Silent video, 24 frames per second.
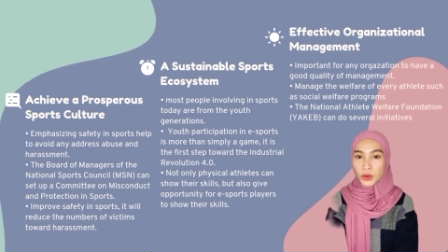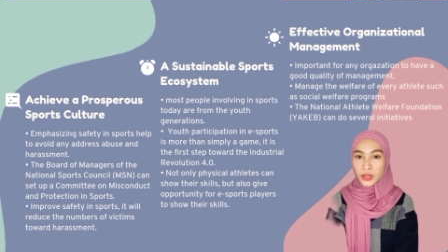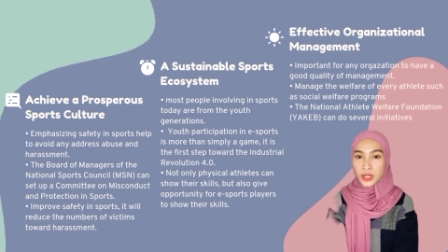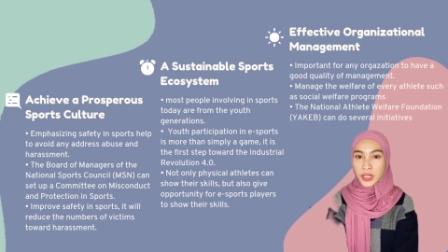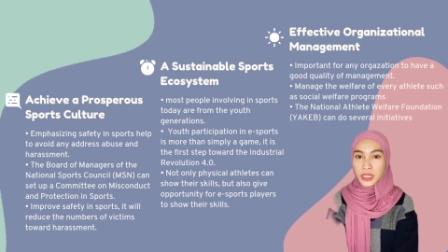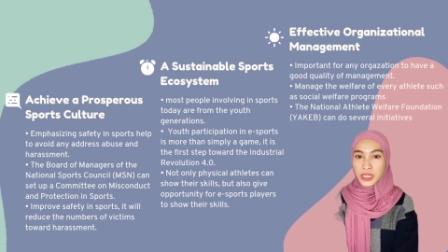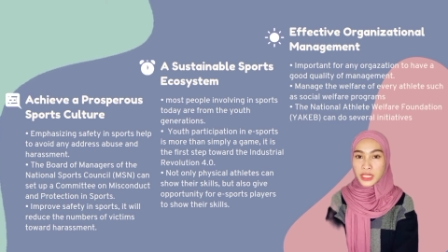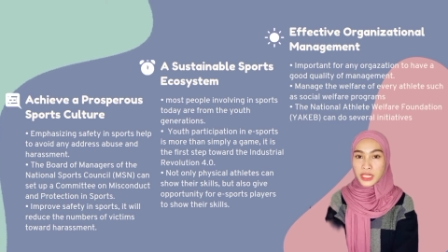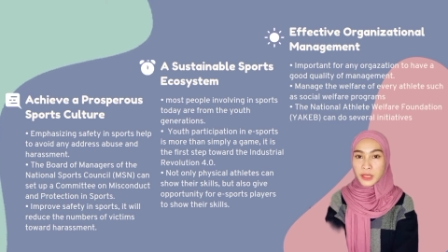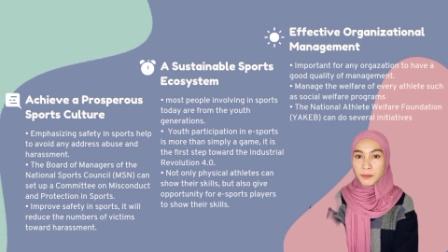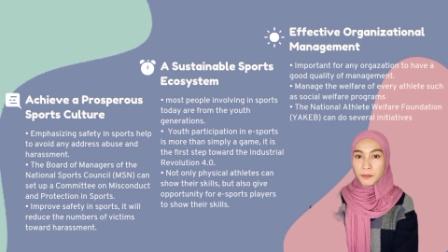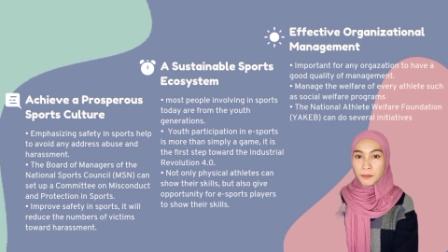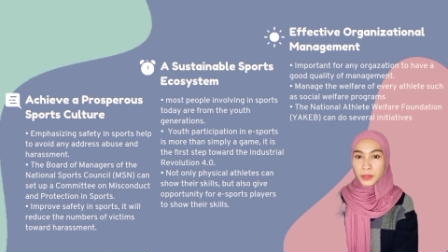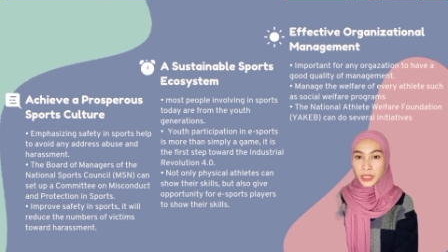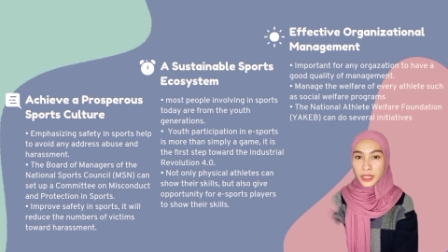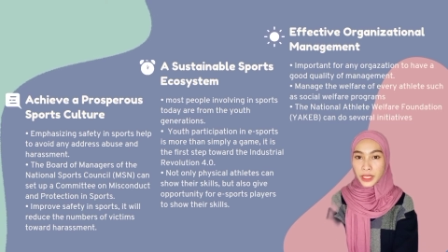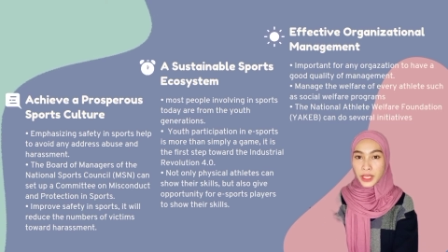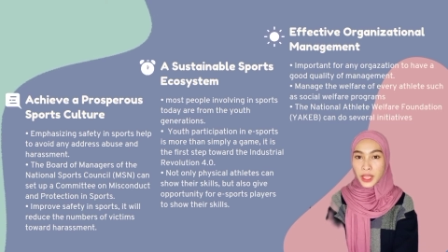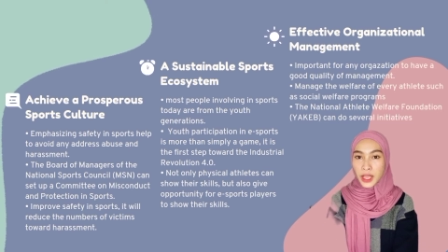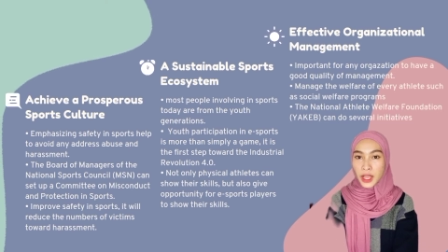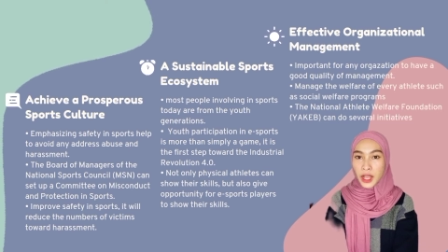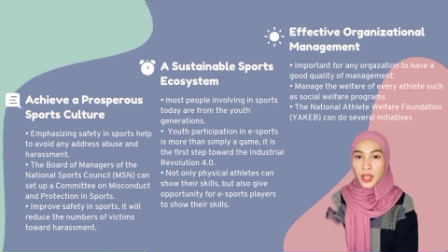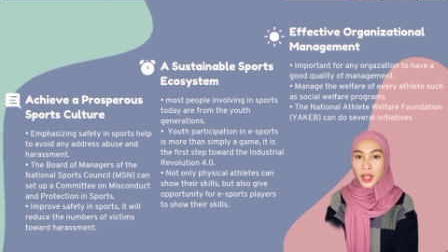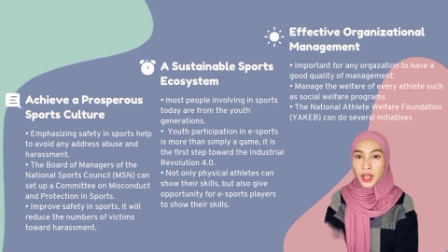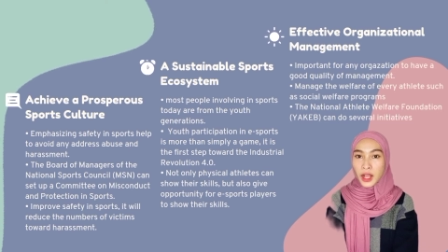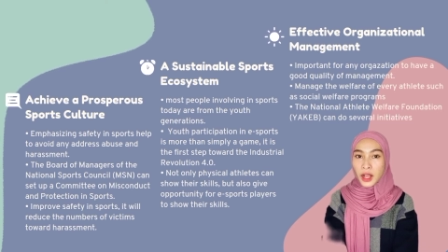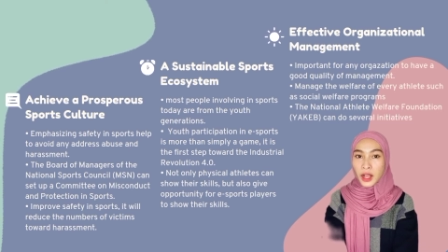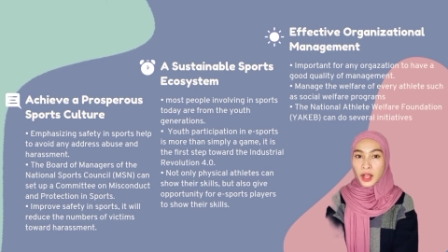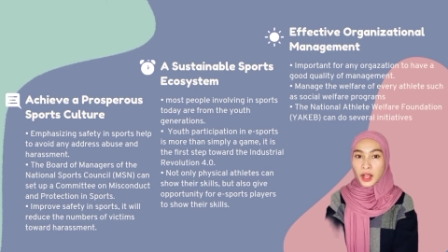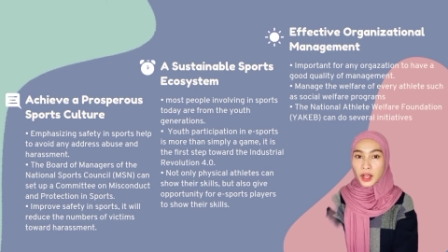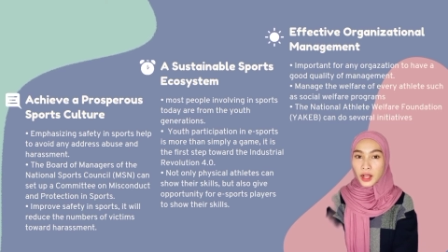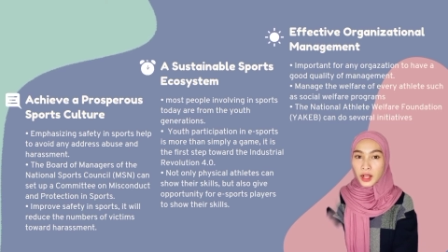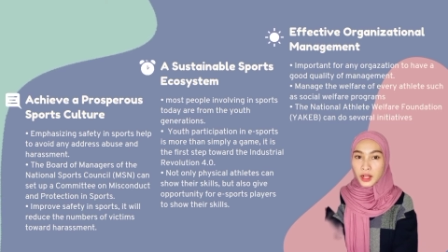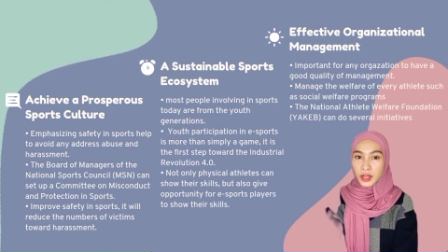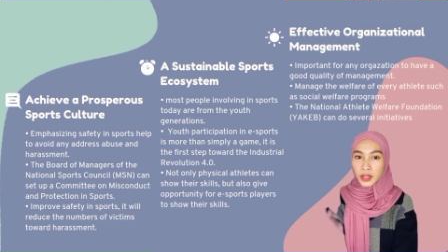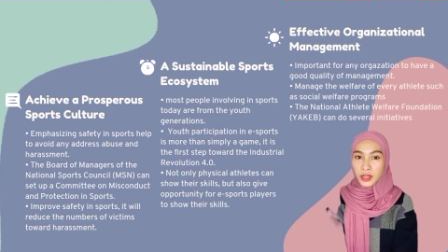than simply
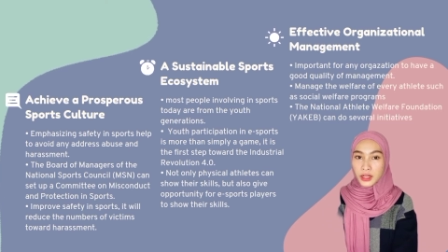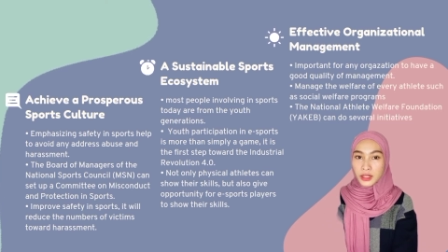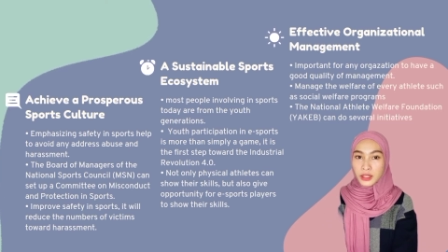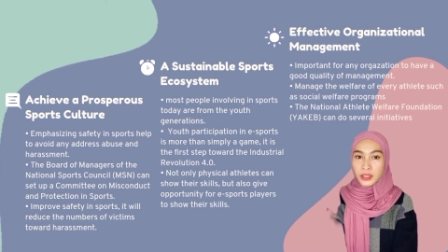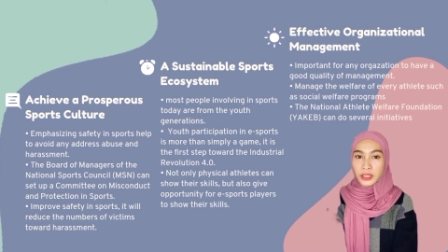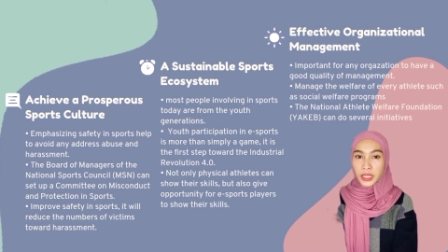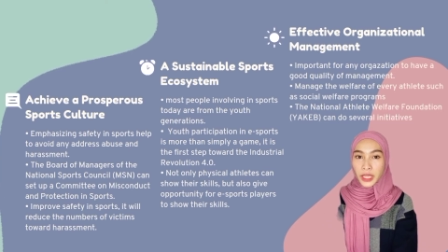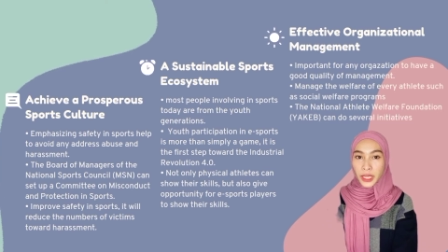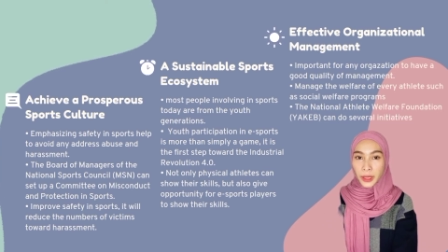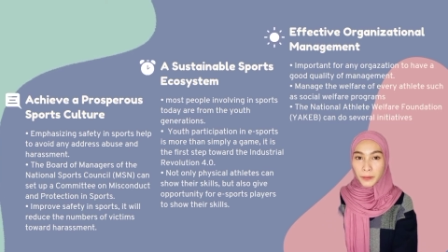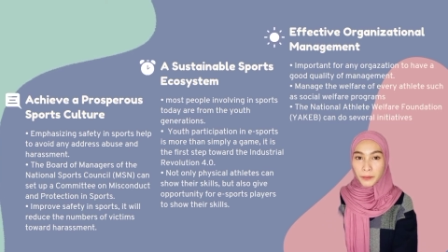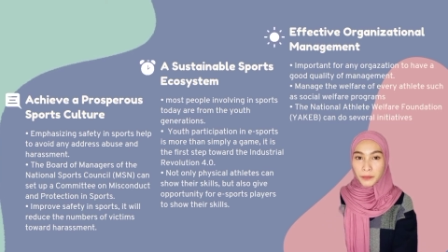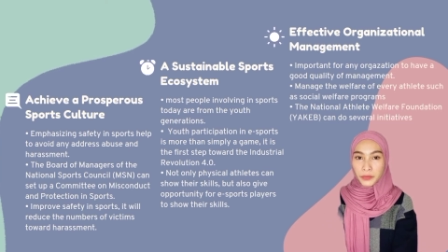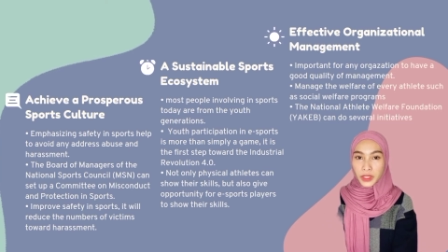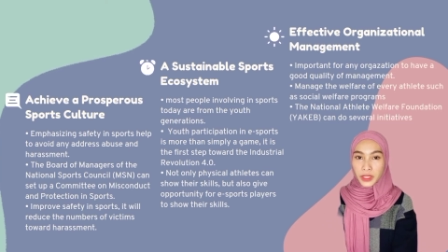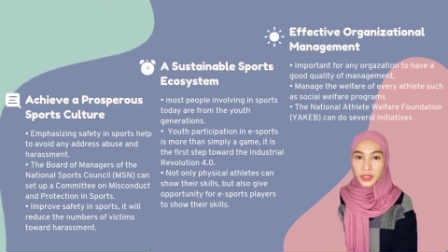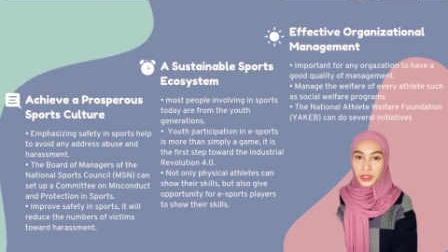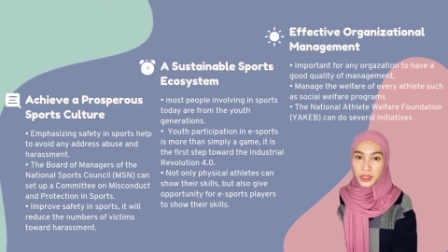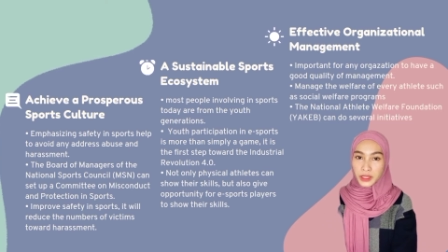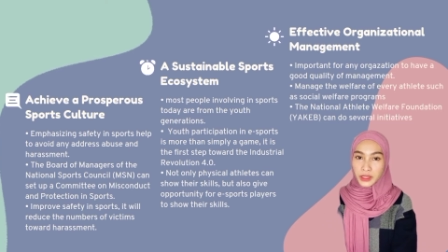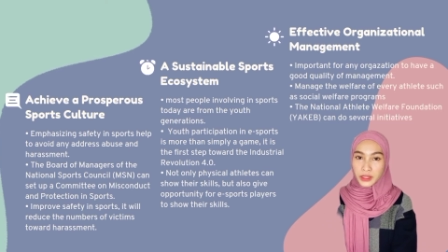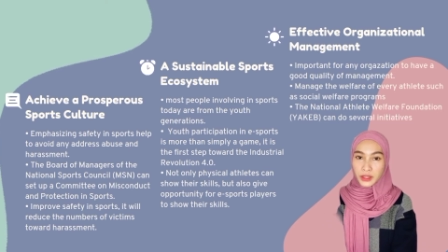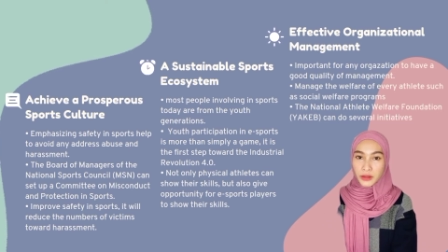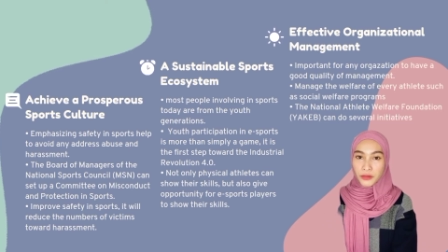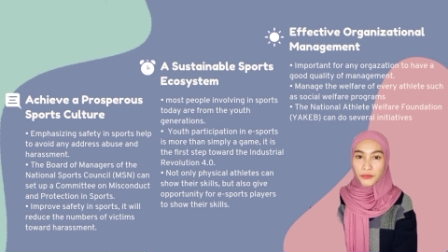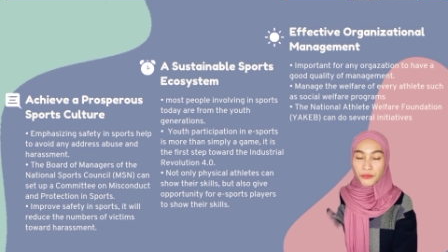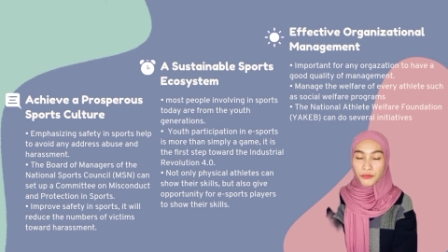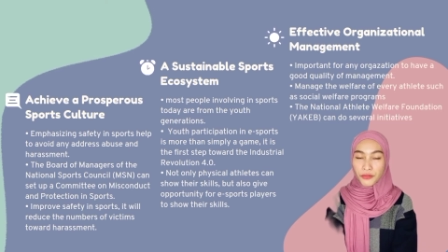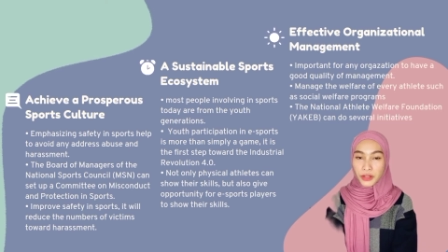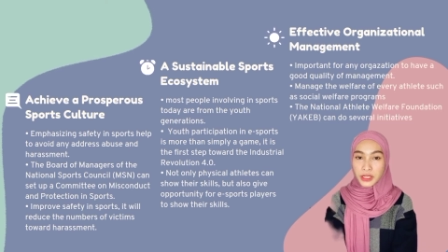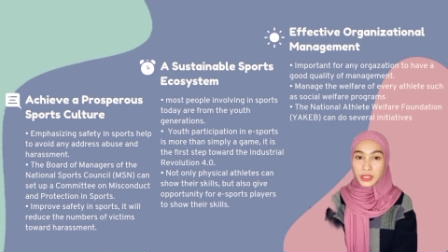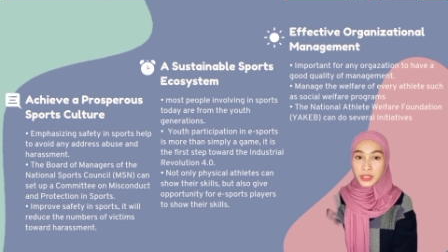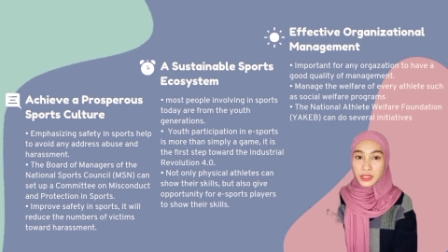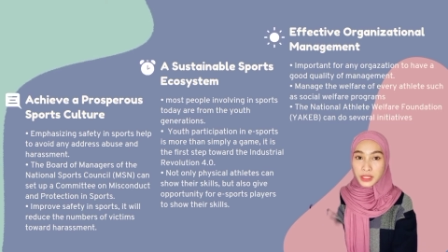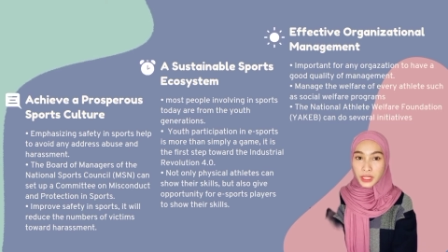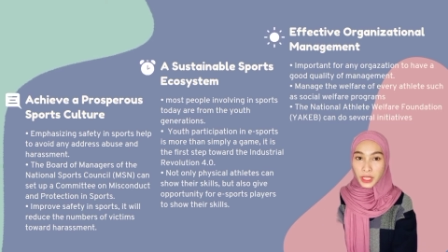a game. It is the first